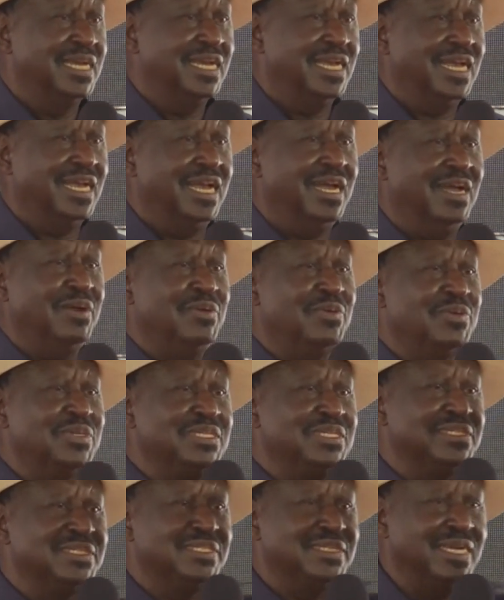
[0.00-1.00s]

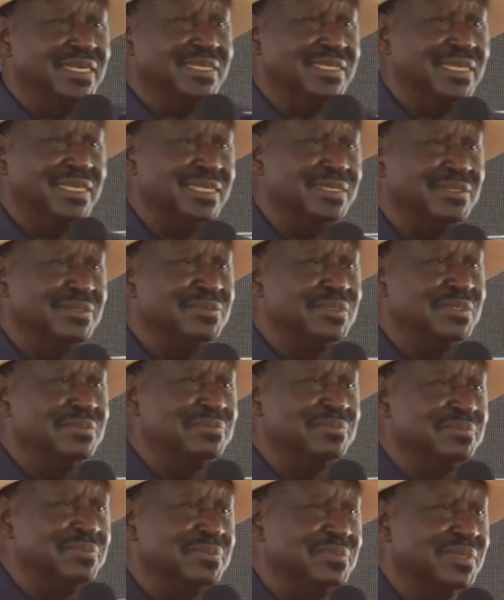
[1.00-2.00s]
We started
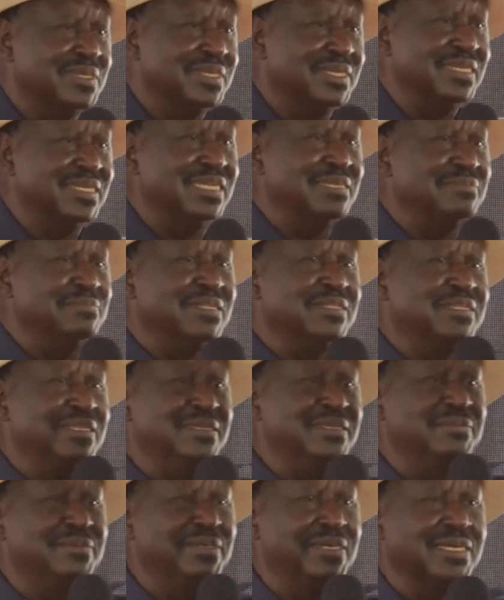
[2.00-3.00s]
with Kenneth
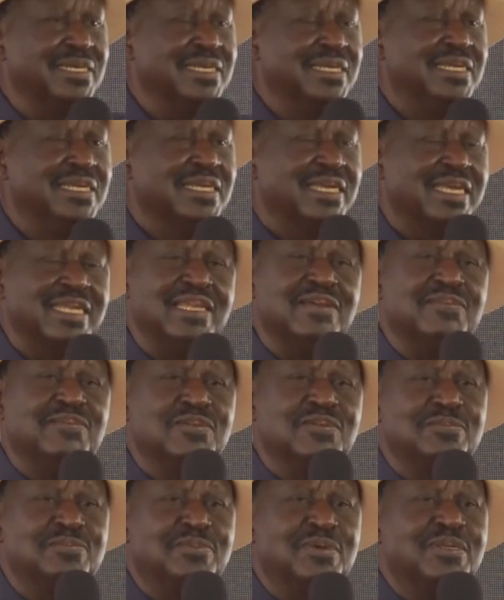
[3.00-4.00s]
Matiba, Kenya
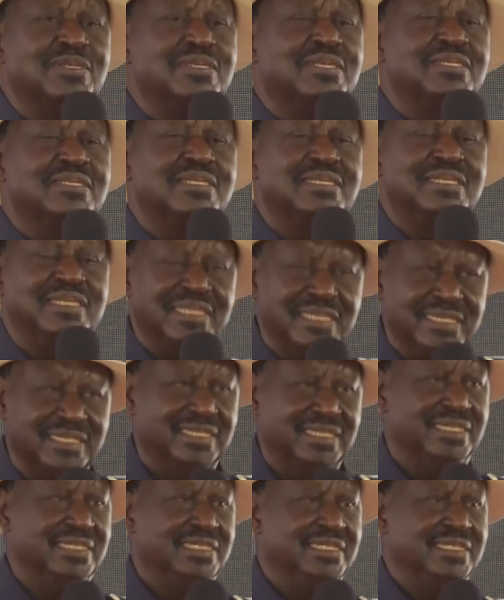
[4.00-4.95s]
Football League,